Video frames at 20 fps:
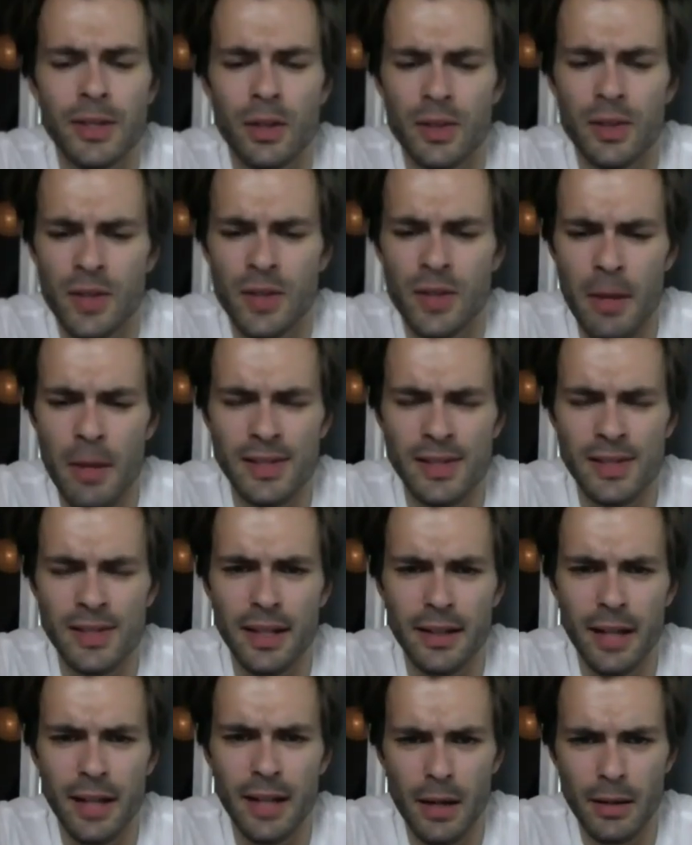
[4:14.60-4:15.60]
Thomas,
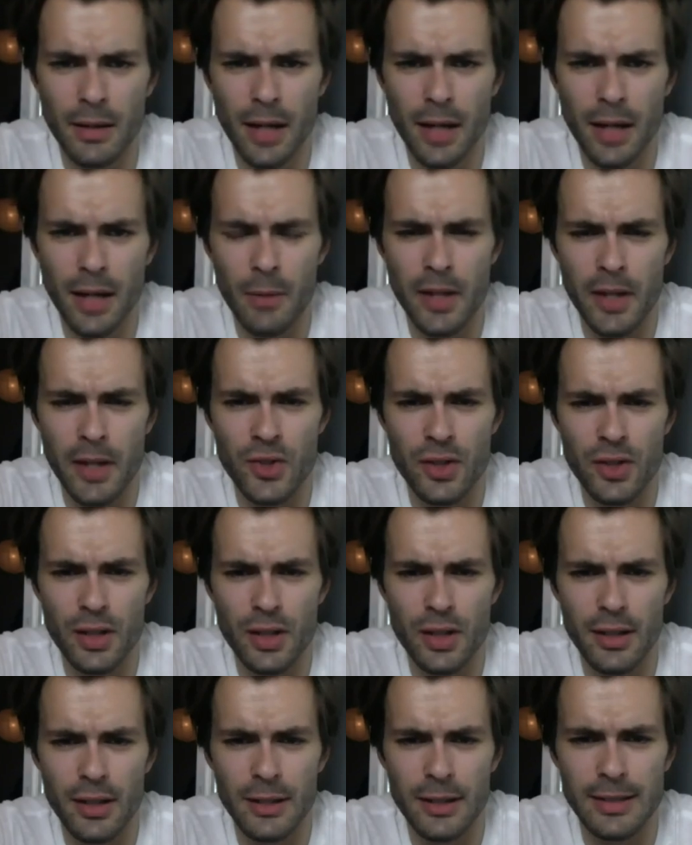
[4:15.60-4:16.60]
how much
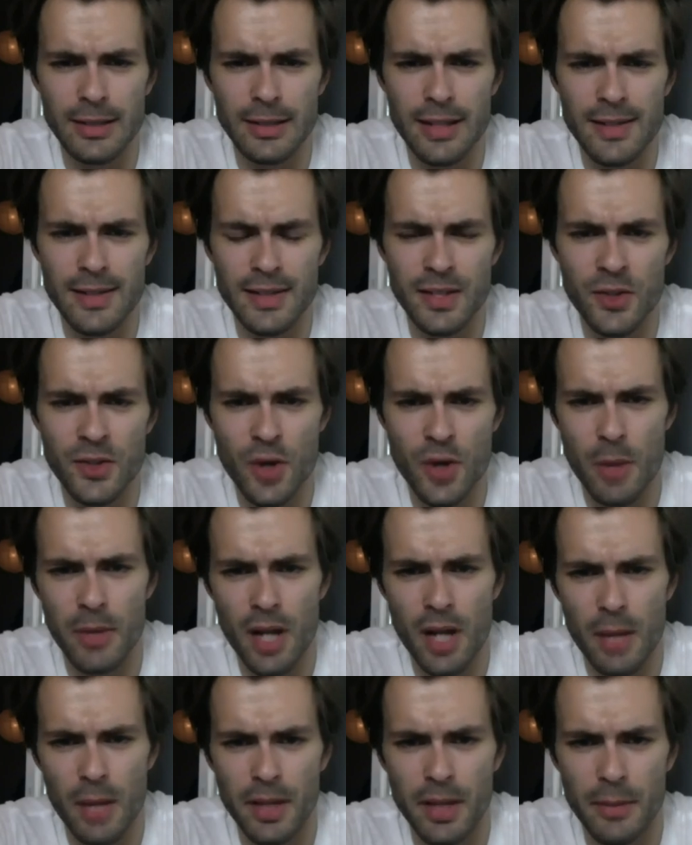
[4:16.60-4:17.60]
does the German
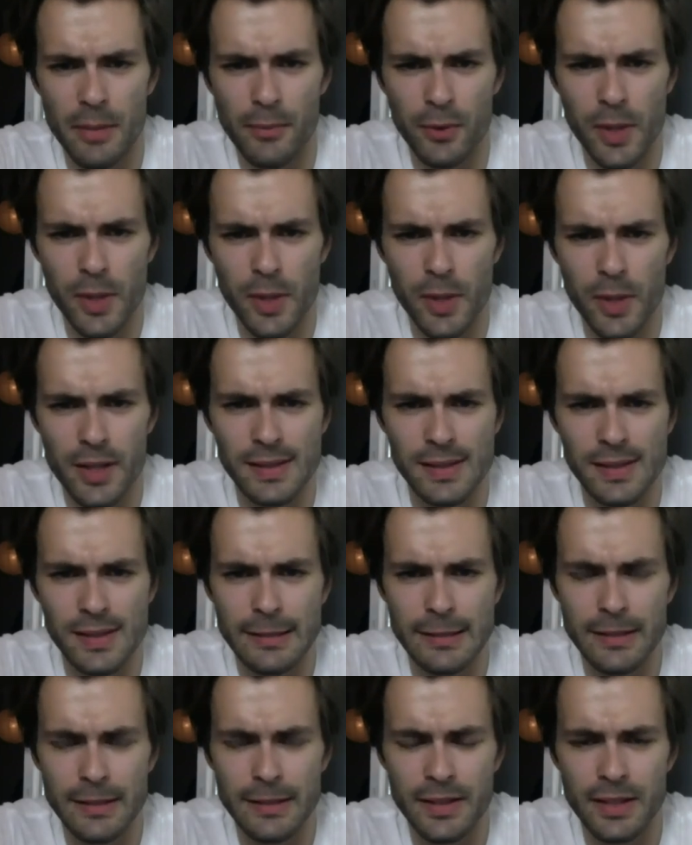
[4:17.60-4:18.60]
army influence
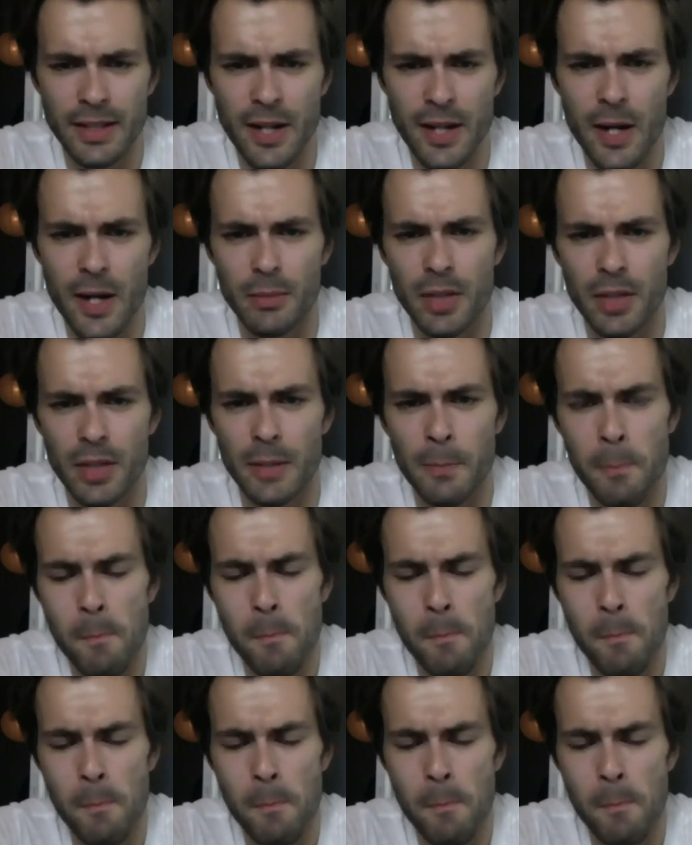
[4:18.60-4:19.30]
the economy?